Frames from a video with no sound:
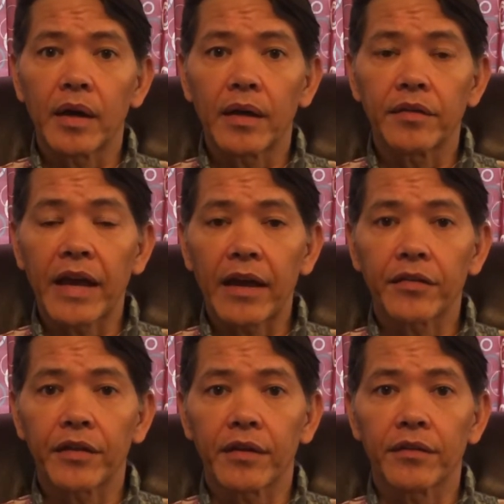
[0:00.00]

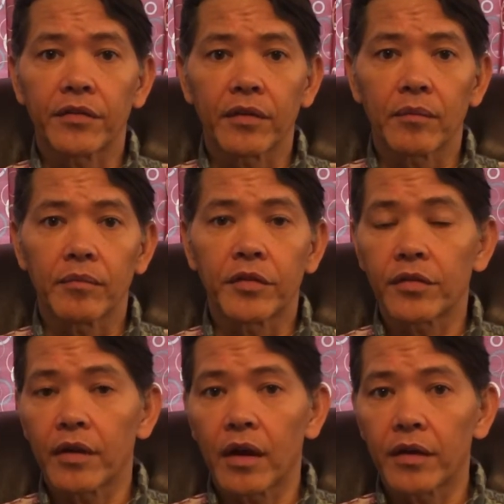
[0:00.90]
dashing some
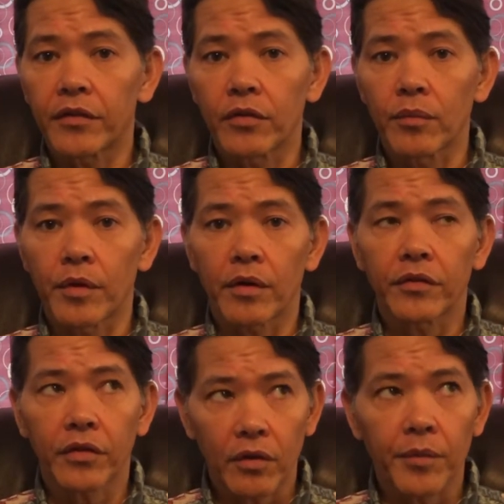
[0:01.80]

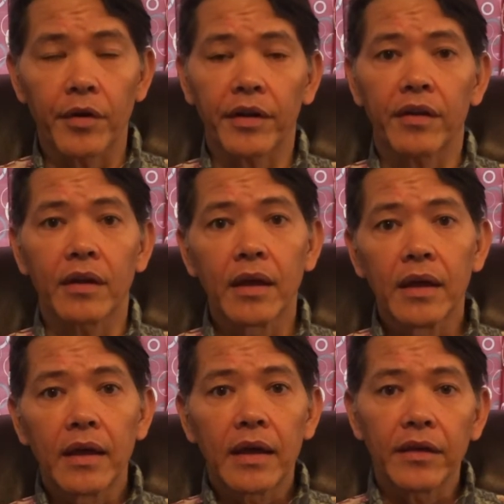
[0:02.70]
turmeric
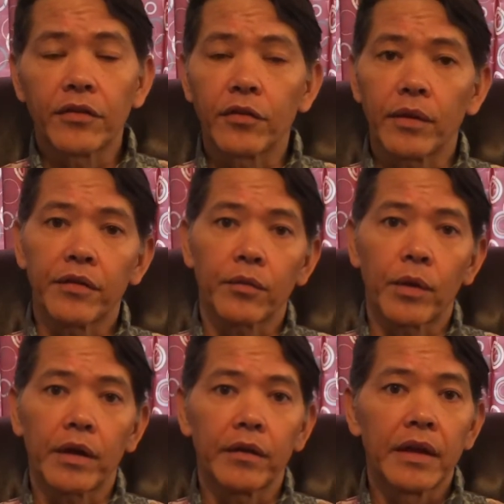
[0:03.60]
into it as
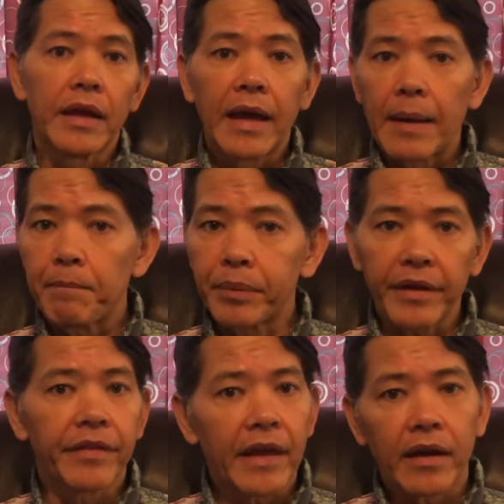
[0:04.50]
well.
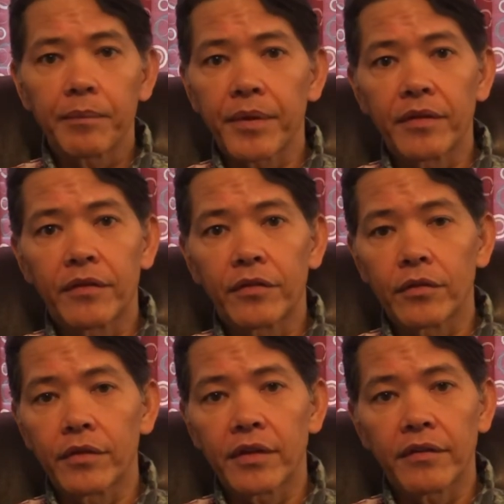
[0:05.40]
Blend that up into
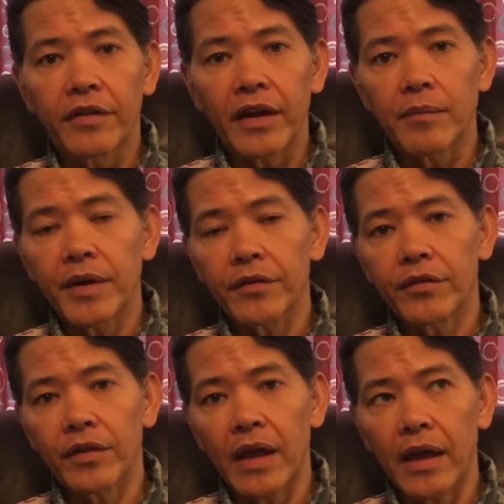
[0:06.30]
the Vitamix,
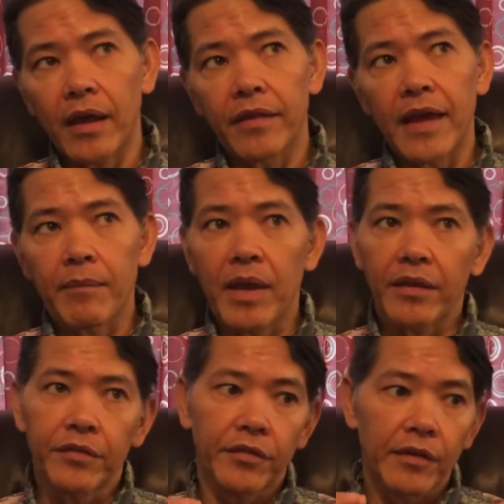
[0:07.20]
and that
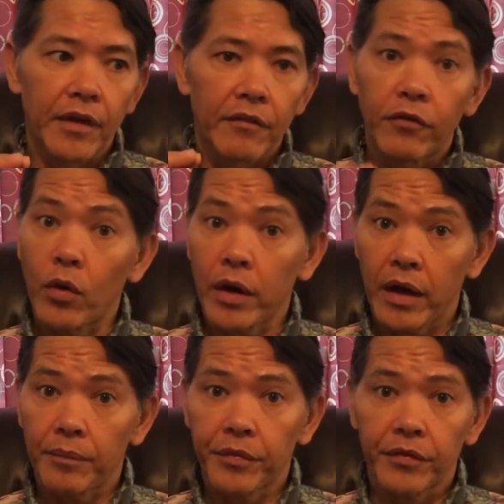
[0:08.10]
makes 4
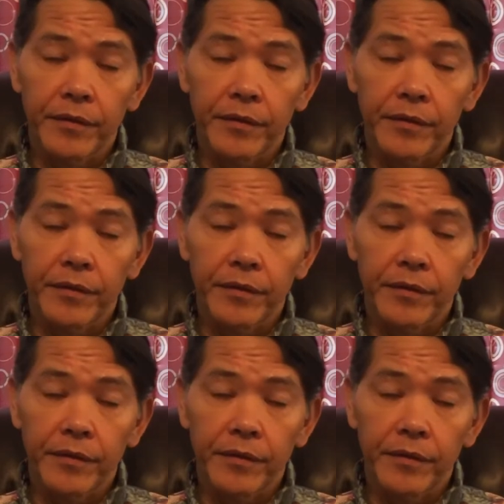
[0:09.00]
cups.